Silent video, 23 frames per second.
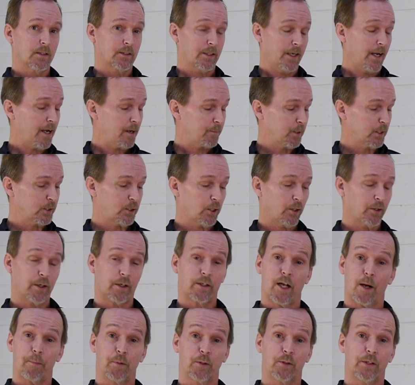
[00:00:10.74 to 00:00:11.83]
Today I'm going to show you a
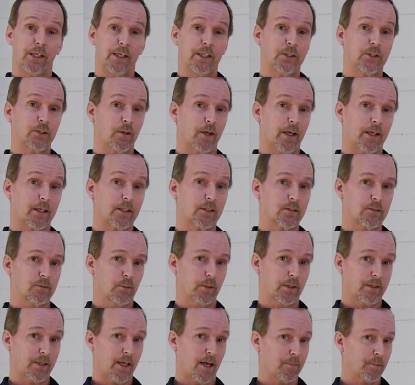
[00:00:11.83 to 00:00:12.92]
couple neat tricks
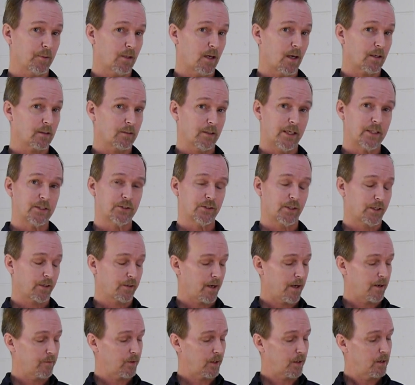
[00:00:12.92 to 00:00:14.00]
with the Epilog laser
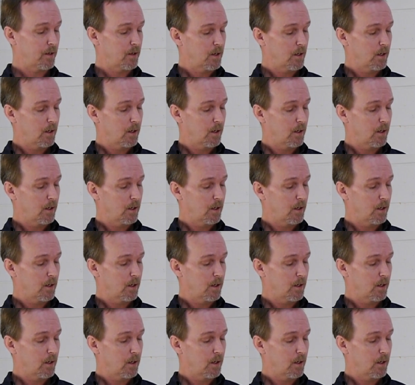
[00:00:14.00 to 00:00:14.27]
engraver.